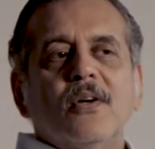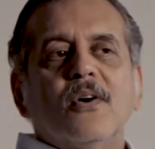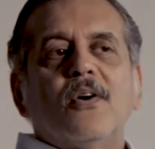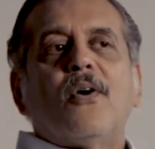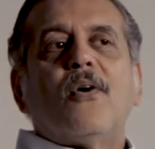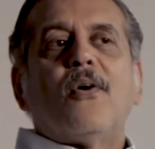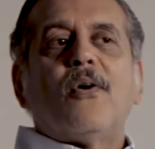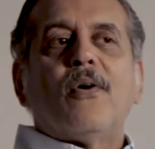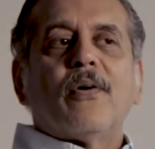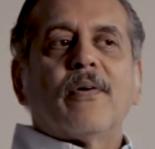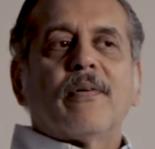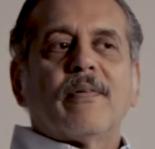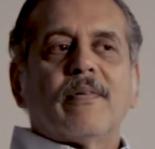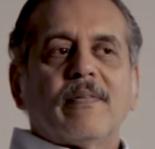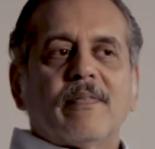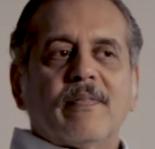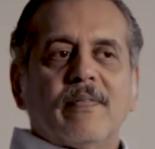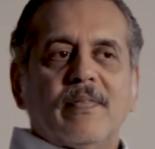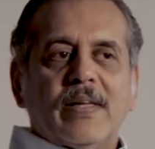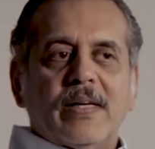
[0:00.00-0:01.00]
or
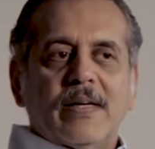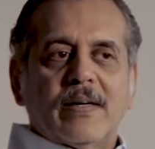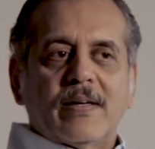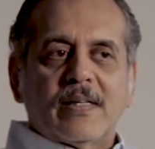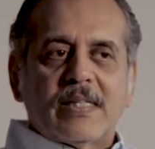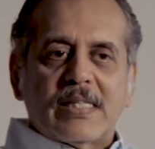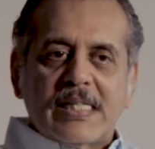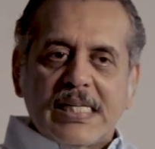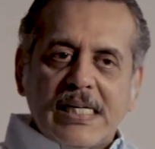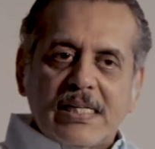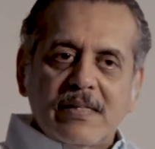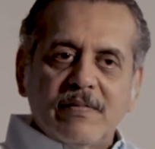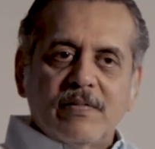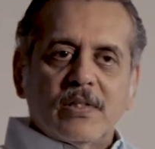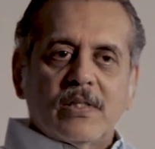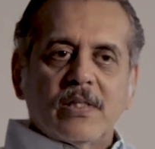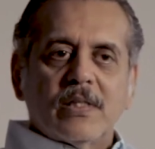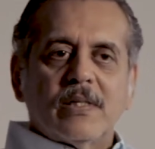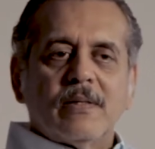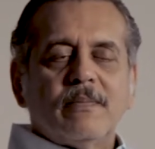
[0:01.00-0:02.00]
their
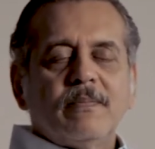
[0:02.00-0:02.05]
creativity.